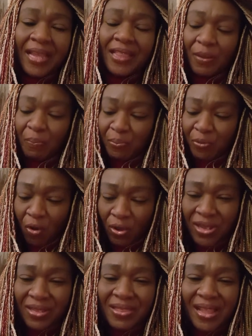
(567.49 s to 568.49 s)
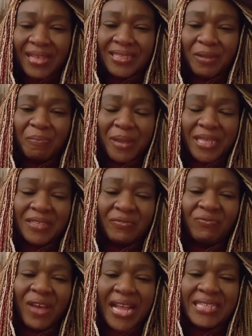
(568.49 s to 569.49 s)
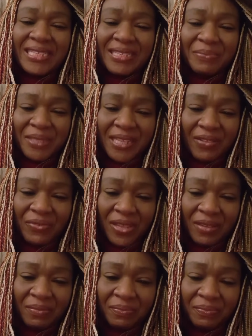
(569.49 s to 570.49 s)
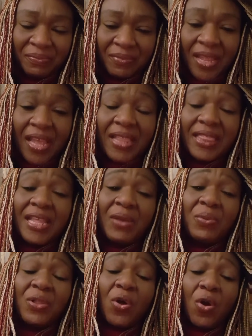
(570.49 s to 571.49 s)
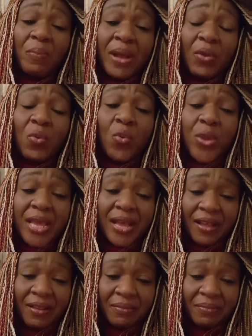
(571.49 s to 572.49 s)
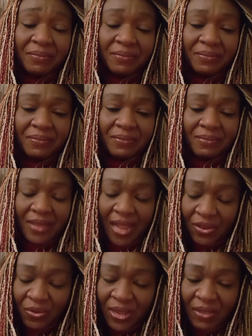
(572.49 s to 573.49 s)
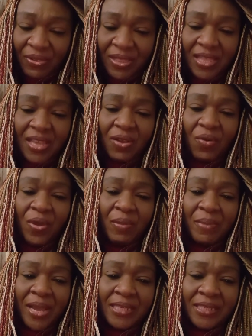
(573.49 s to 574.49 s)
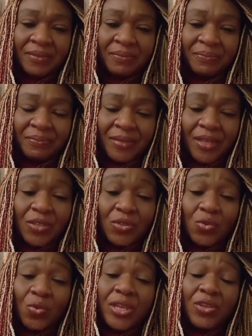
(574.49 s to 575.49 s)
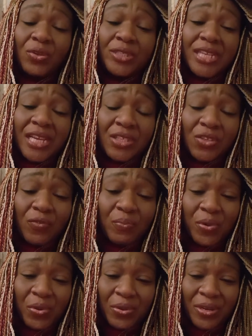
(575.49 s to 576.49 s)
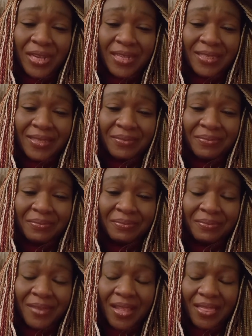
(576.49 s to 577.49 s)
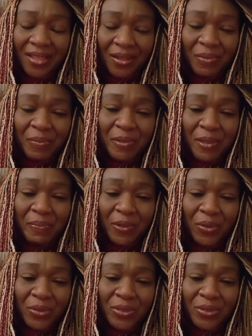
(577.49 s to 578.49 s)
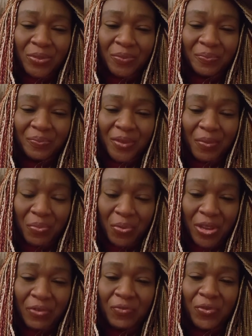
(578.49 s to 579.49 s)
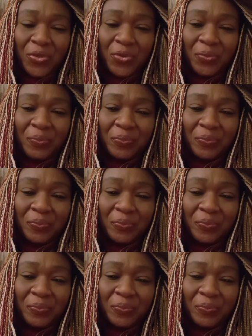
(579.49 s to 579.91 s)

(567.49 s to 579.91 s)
The brokenness the person finds themselves in, they will come out quicker than you'll ever think or imagine. So in your days of brokenness, there'll be people also praying for you.